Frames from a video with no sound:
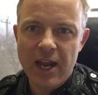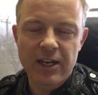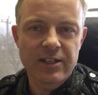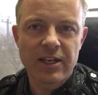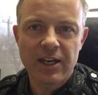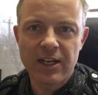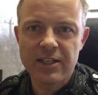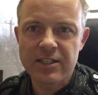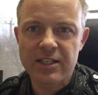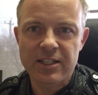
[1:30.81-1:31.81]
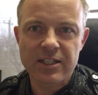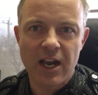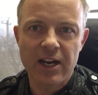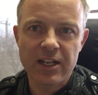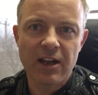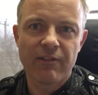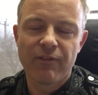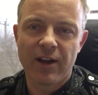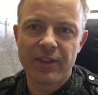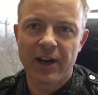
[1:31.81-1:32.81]
And in today's society, I
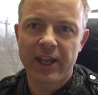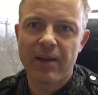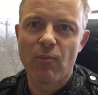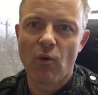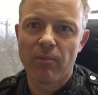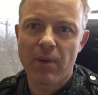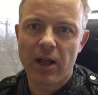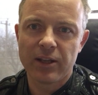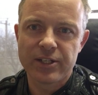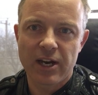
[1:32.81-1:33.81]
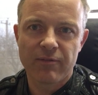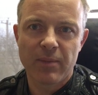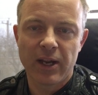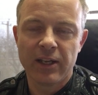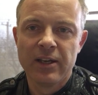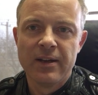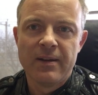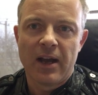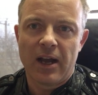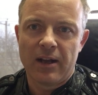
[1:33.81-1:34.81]
find that I get more mileage out of my
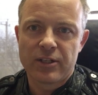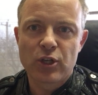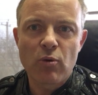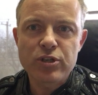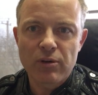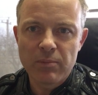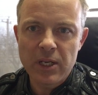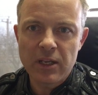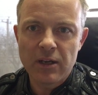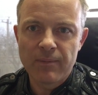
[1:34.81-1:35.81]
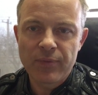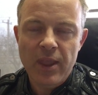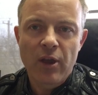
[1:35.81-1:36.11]
social media,